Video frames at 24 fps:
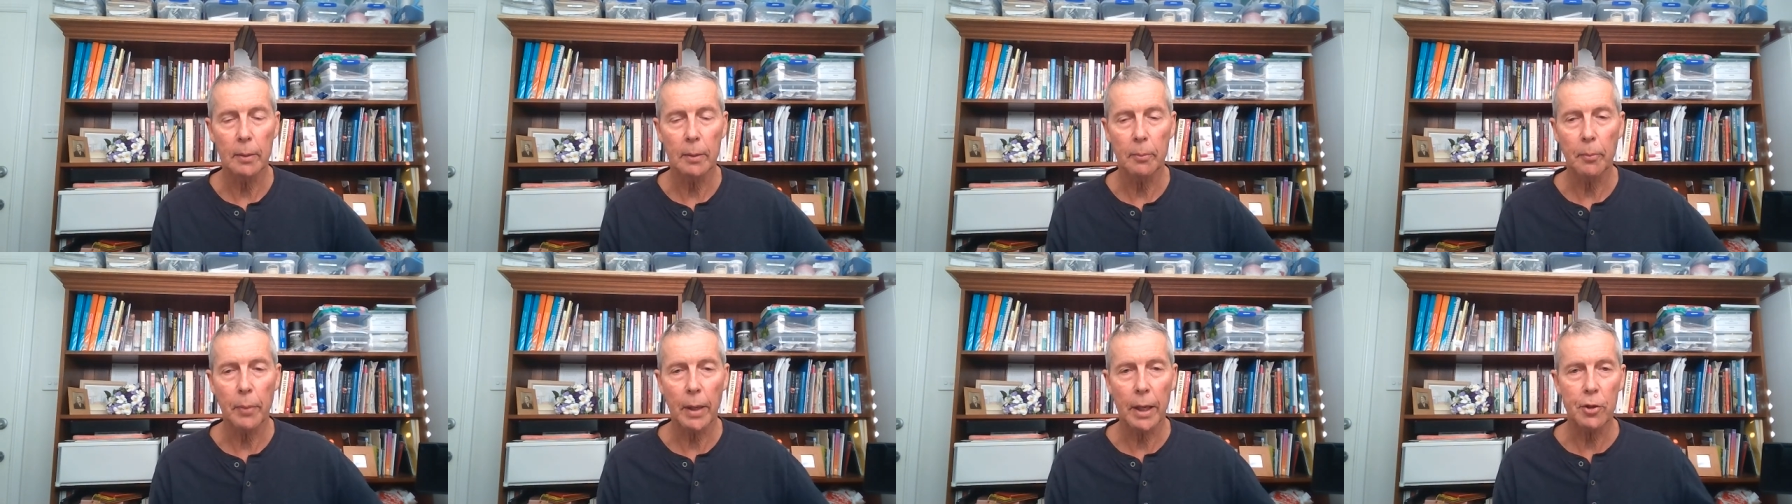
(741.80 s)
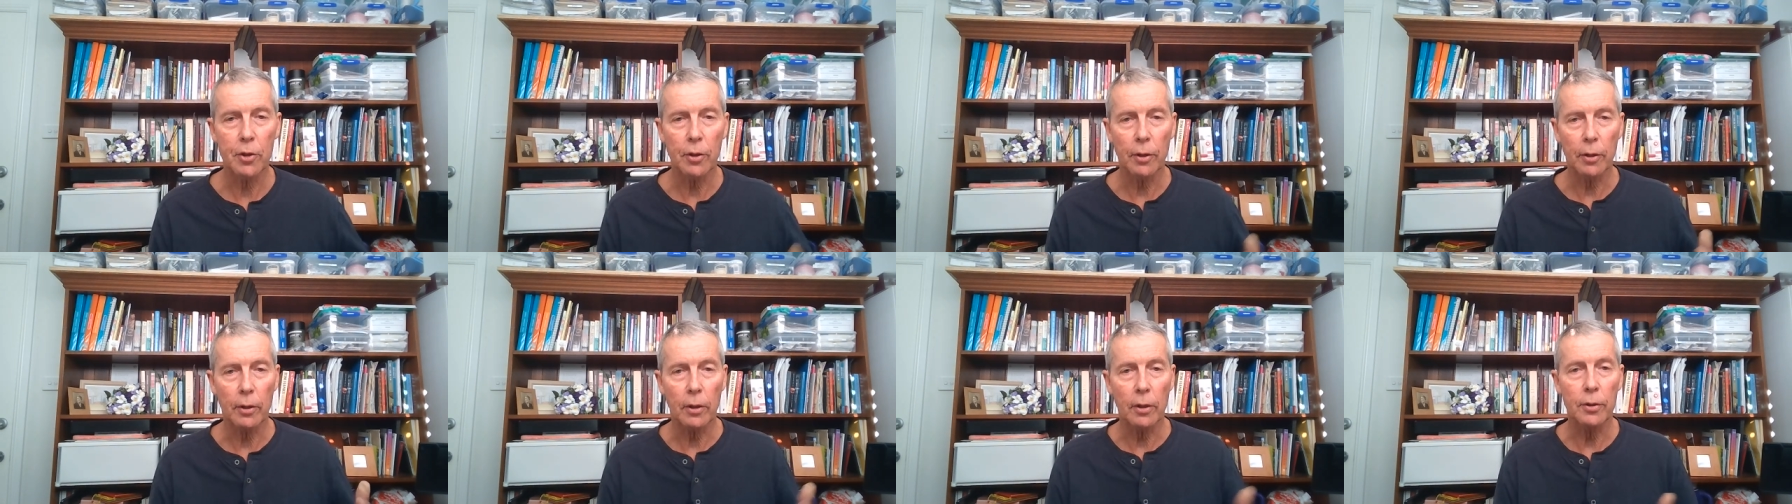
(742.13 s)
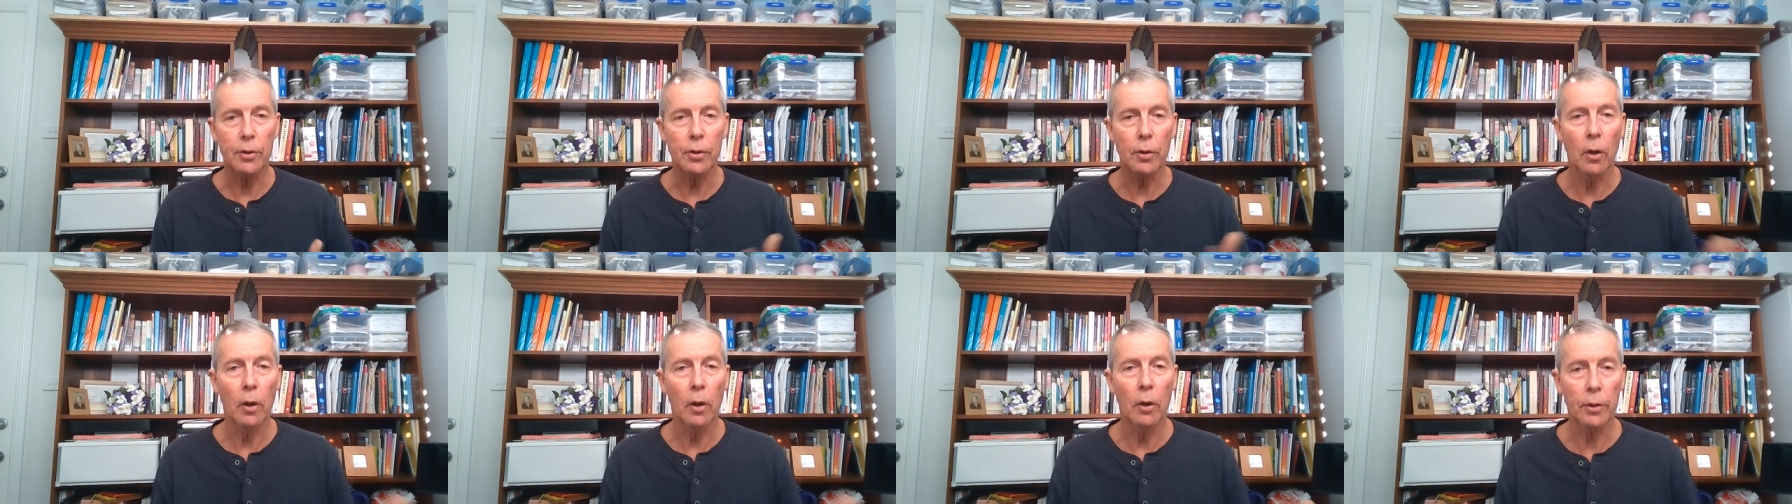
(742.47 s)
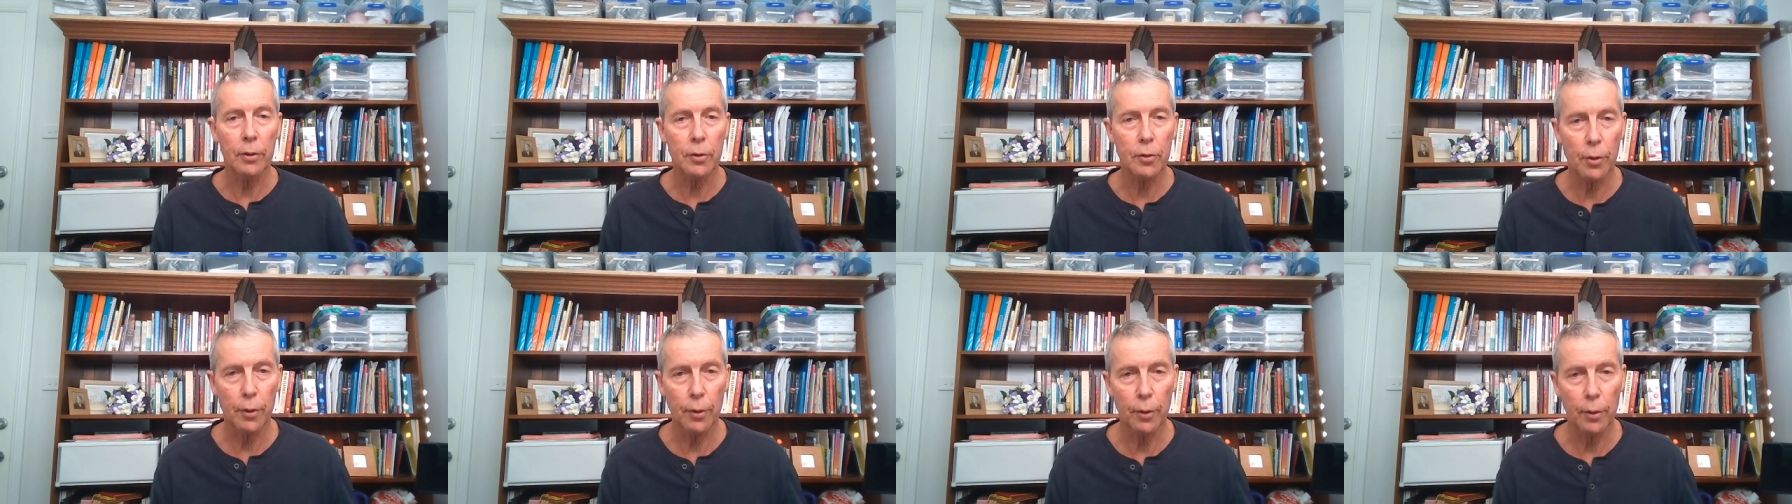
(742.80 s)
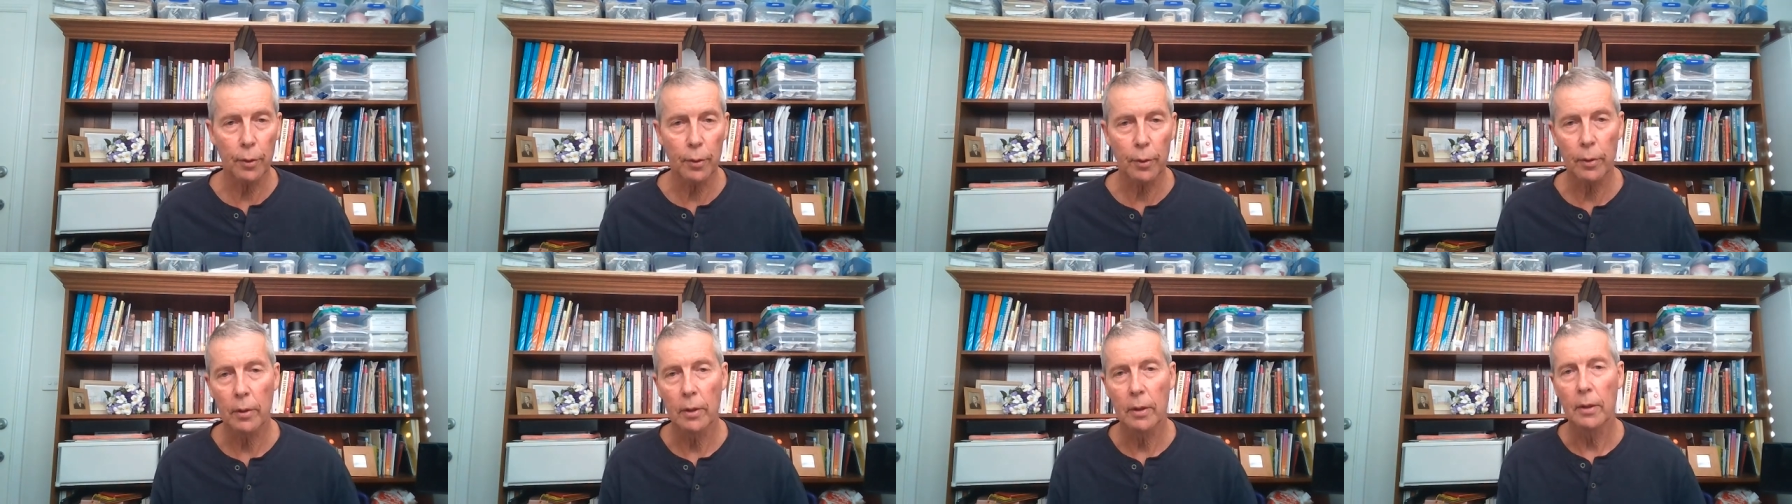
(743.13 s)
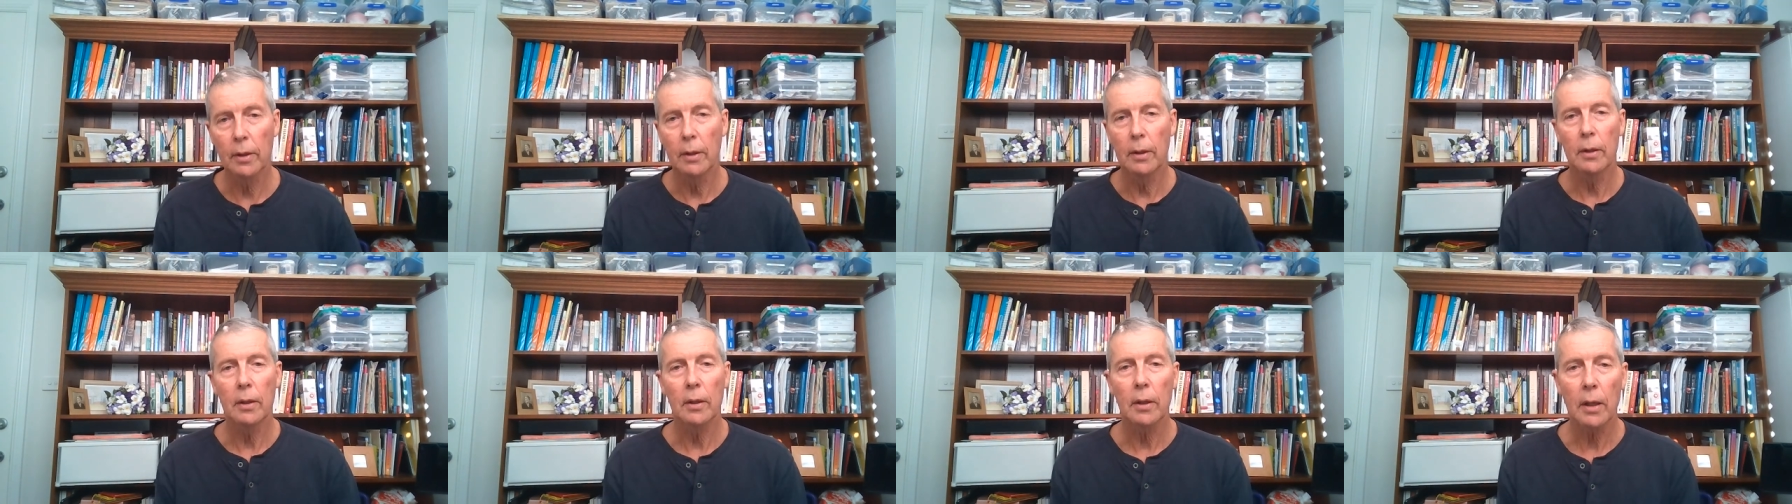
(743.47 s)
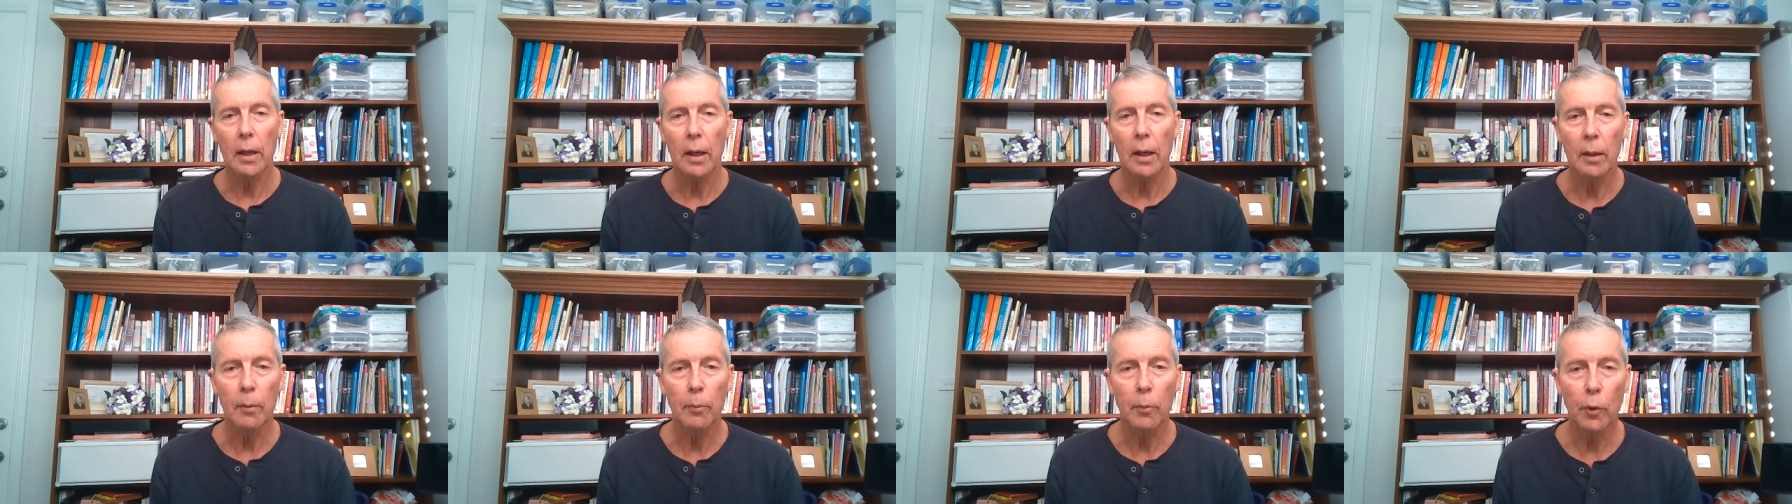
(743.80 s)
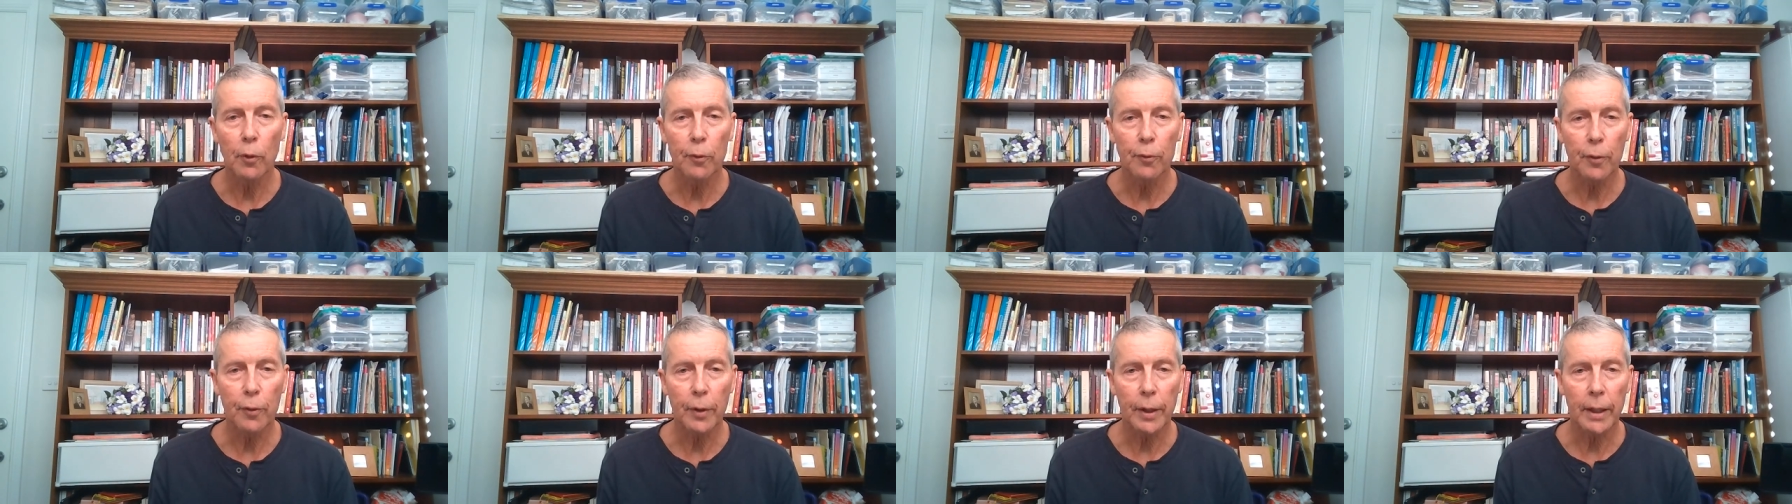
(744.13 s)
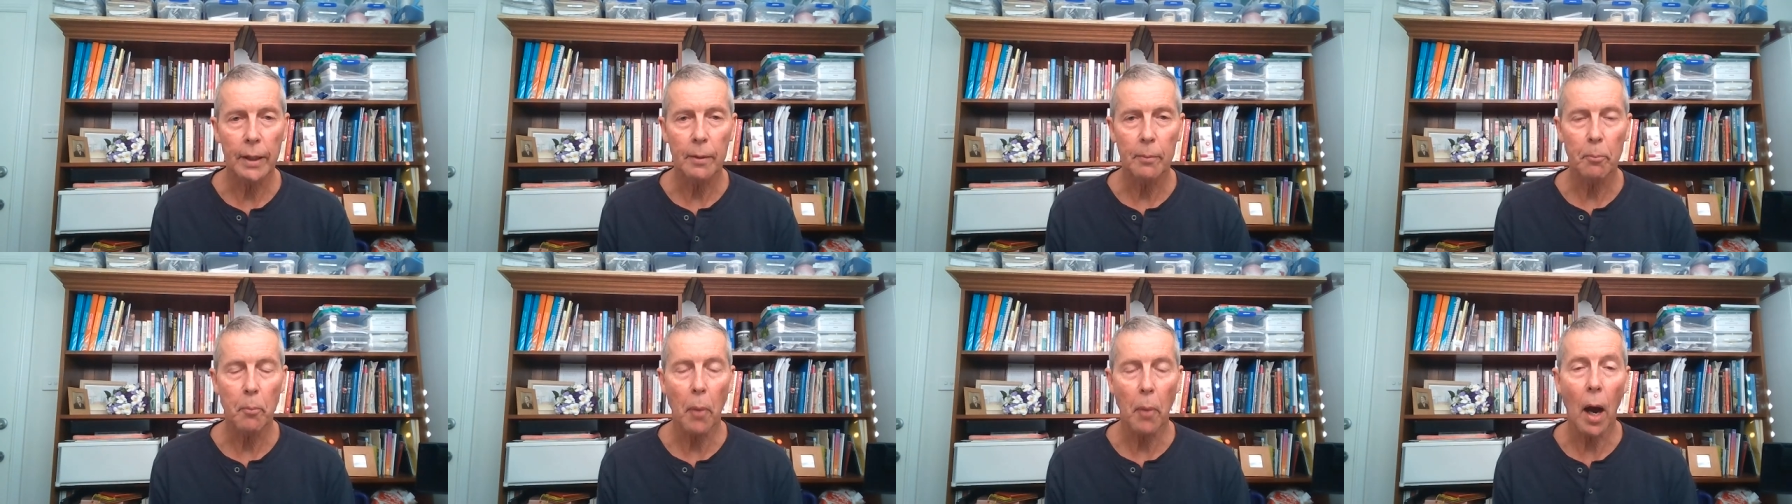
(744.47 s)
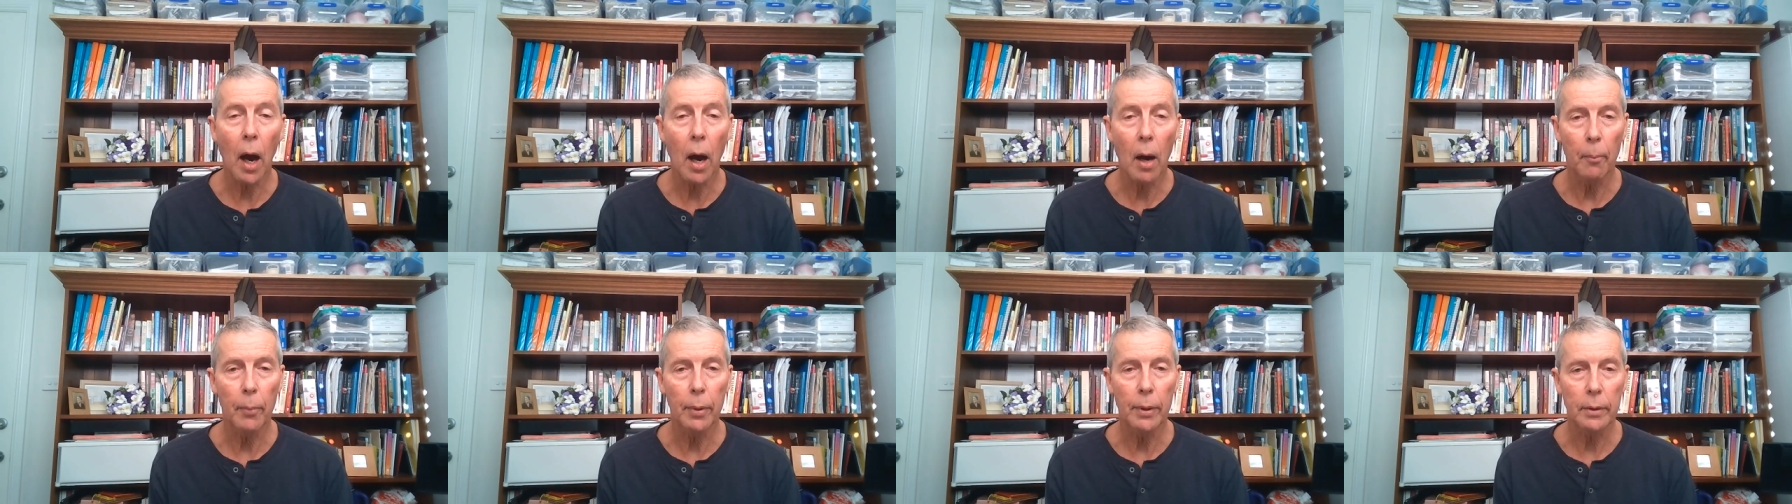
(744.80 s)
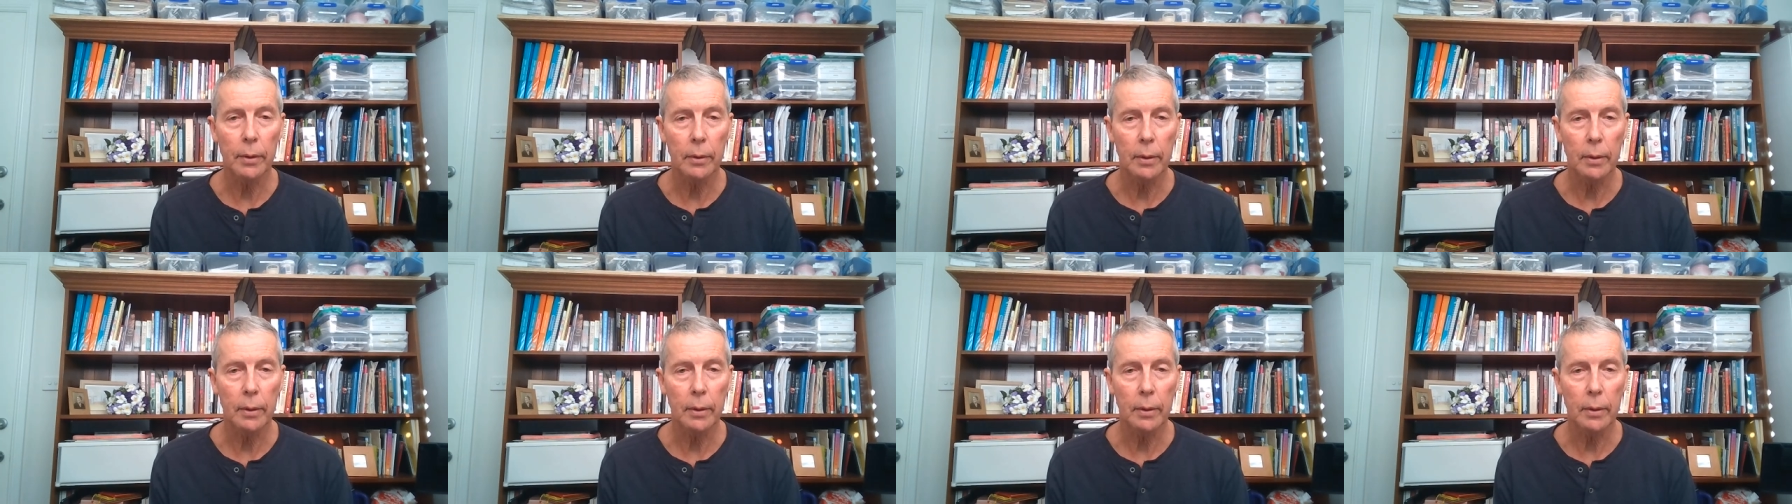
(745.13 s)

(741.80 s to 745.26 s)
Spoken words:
patient goes onto a morphine pump,